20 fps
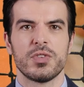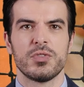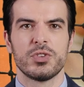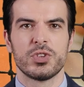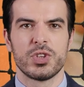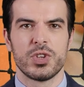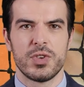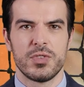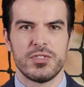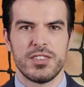of
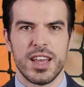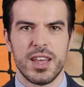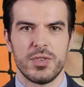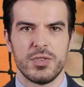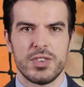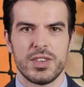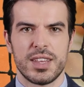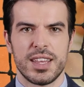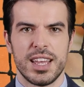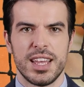
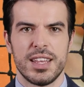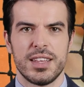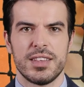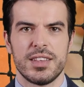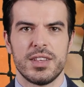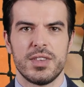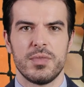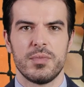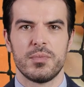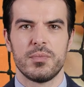
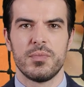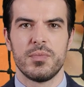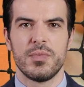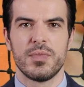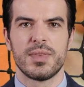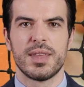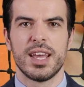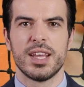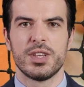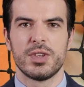2018,
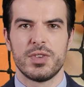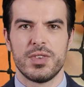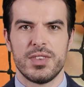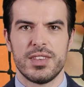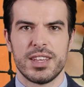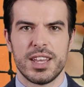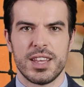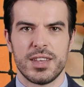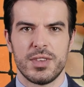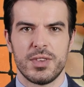Nicolas
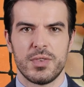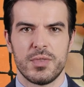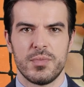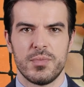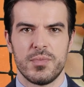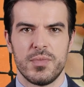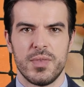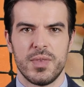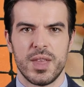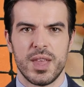Kicker,
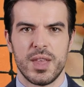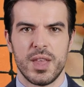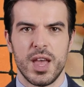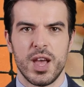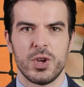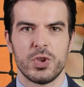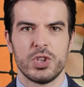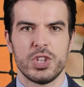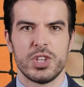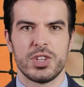an
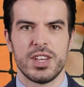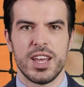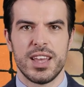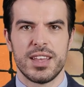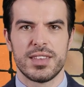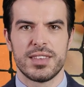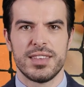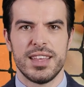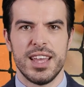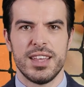
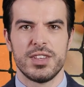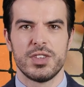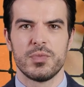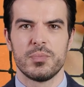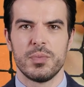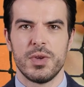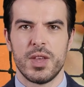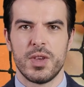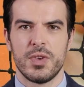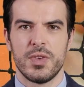Argentine tennis
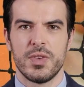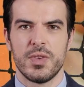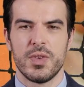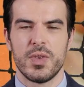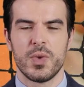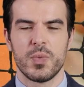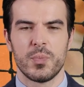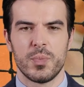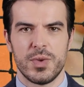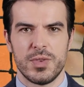player,
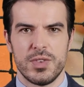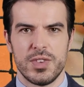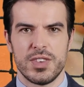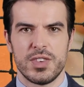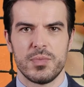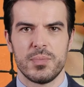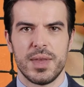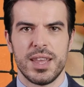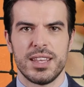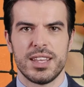was
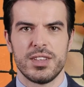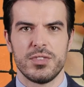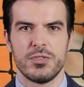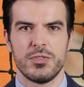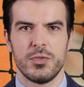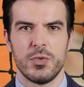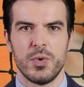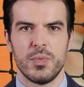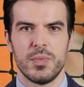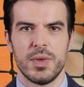suspended
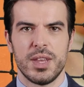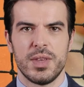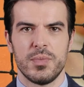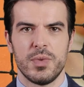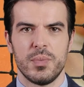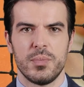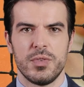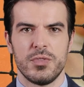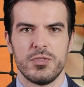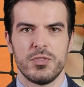for a
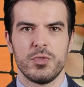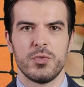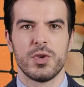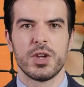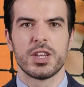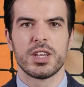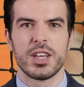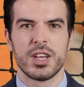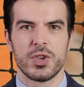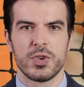minimum of
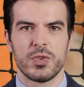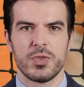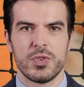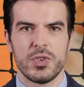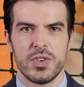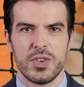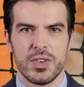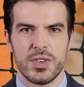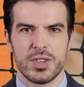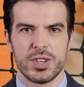3
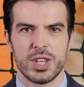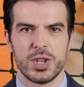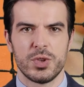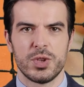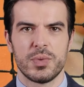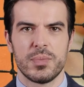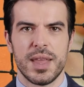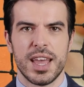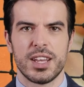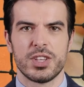years due
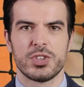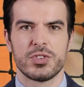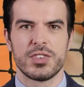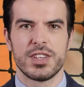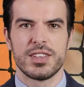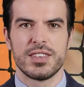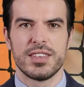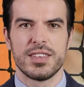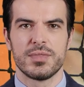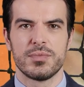to match
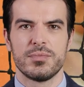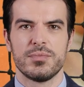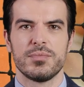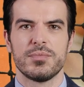fixing.